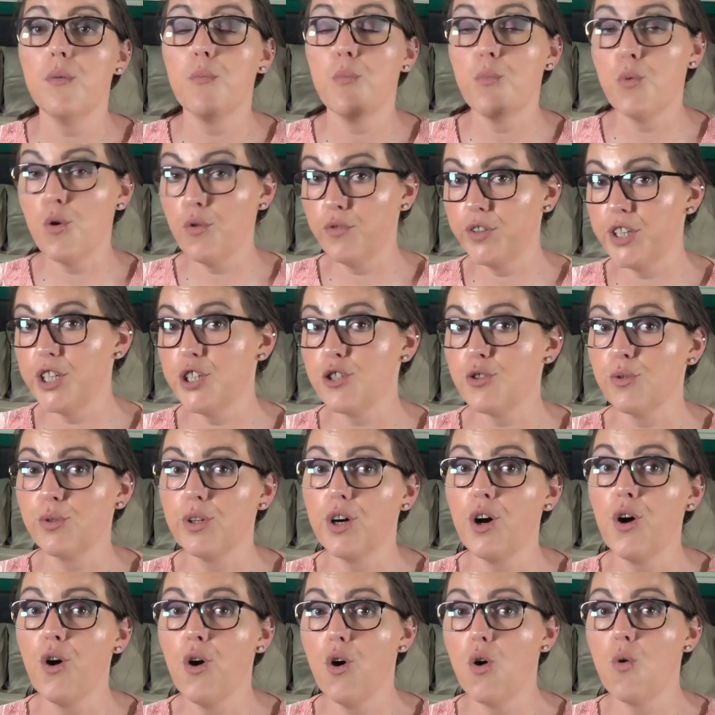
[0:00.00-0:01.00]
moved into
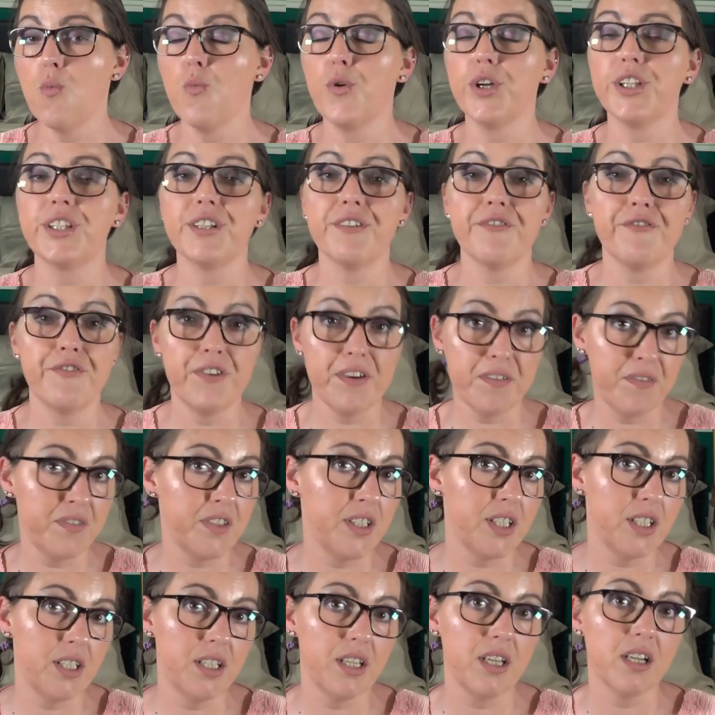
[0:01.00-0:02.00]
the home with a
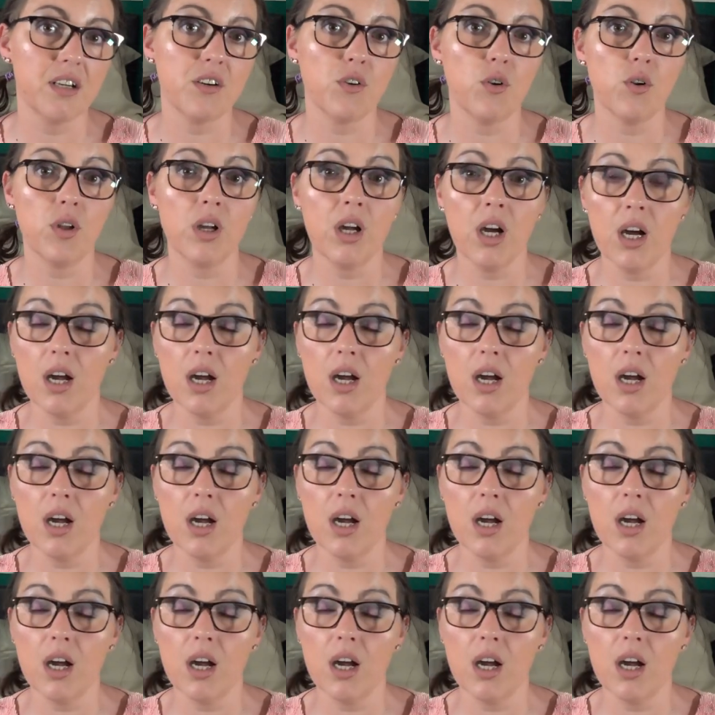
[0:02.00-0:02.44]
15-year-old